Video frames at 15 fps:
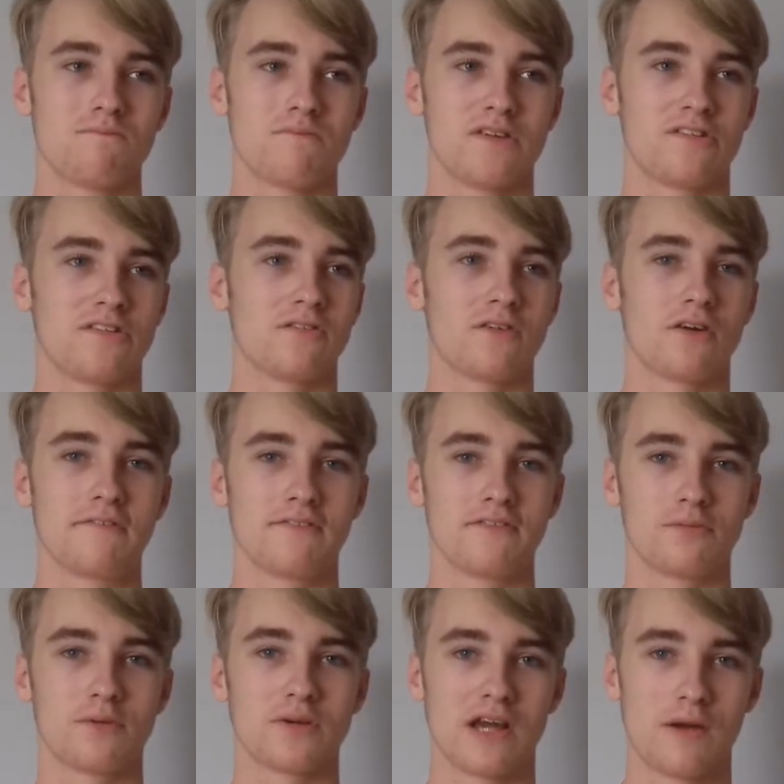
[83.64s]
assault
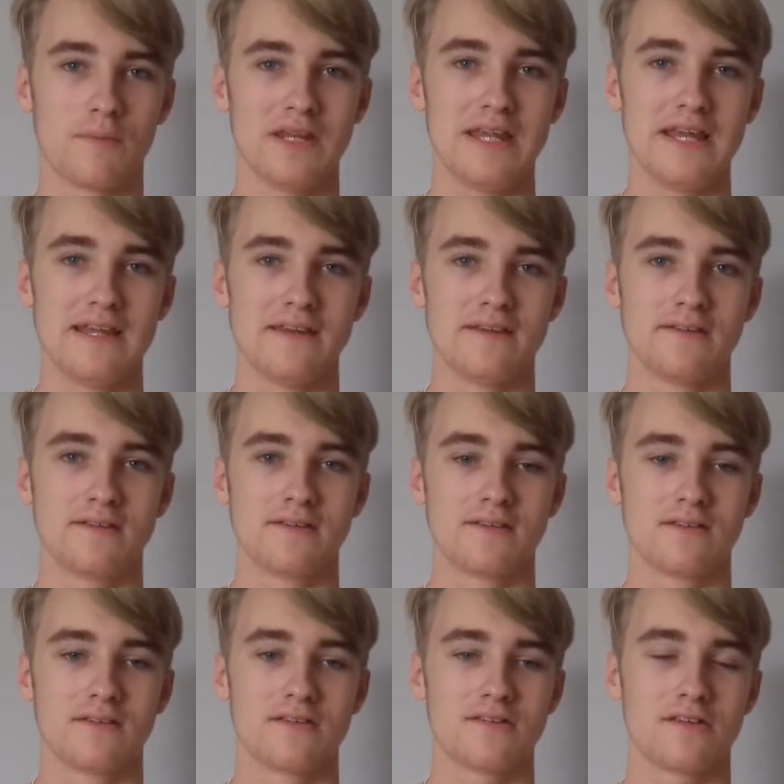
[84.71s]
rifles were coming in.
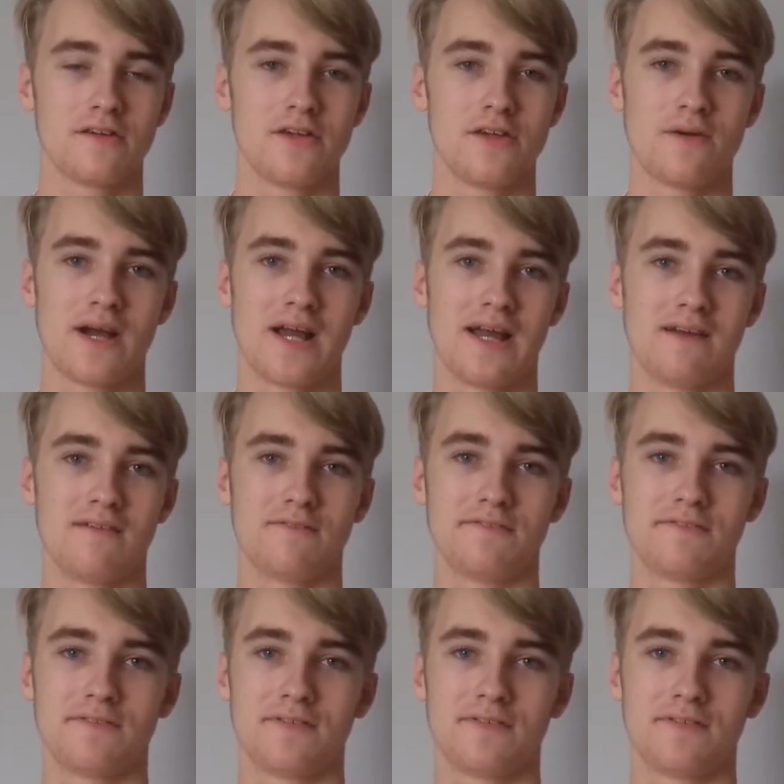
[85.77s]
So you have